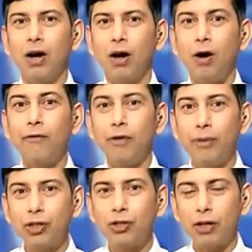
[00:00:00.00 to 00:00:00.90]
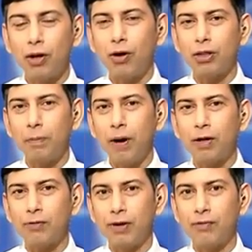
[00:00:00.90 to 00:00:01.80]
of omission on the
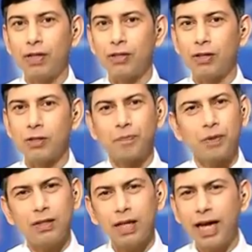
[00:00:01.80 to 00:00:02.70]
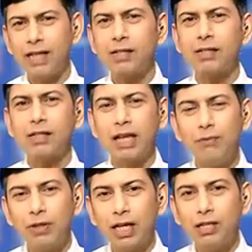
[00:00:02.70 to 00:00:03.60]
part of investors. The case is the
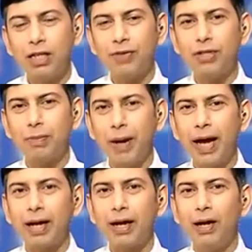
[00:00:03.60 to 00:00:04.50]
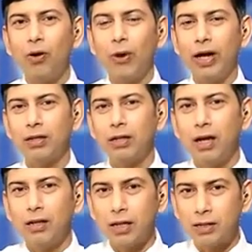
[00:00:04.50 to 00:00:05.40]
same with HDFC Bank, where
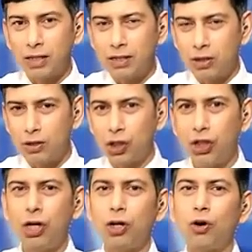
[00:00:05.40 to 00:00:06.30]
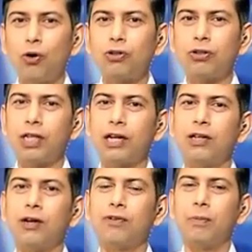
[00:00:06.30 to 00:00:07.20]
the sheer growth
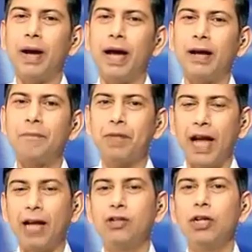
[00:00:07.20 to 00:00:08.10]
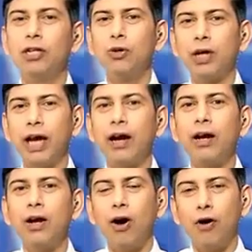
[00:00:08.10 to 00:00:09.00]
trajectory of the bank actually took
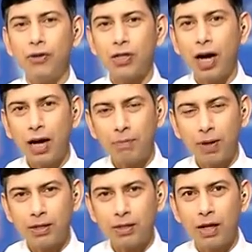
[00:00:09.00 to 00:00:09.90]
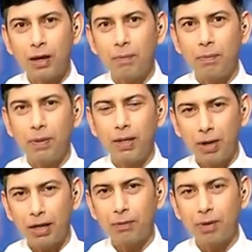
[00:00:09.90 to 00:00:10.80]
care of its high price P
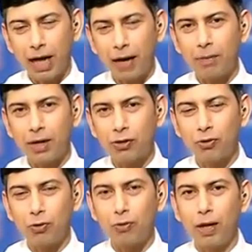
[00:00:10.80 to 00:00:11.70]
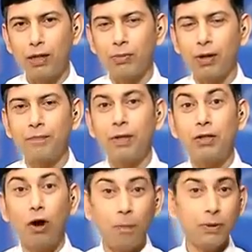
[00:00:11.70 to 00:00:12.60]
multiple and price to book multiple.
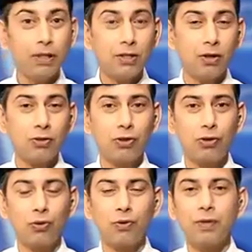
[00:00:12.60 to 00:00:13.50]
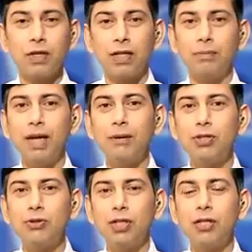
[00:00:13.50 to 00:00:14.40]
The opposite is also true.
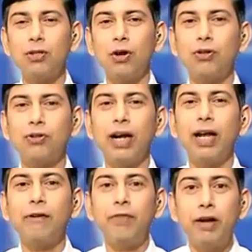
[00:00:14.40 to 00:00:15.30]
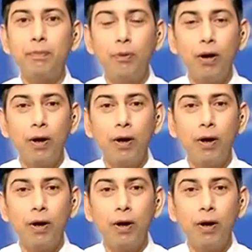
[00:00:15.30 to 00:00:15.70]
Sometimes you see stocks trading at very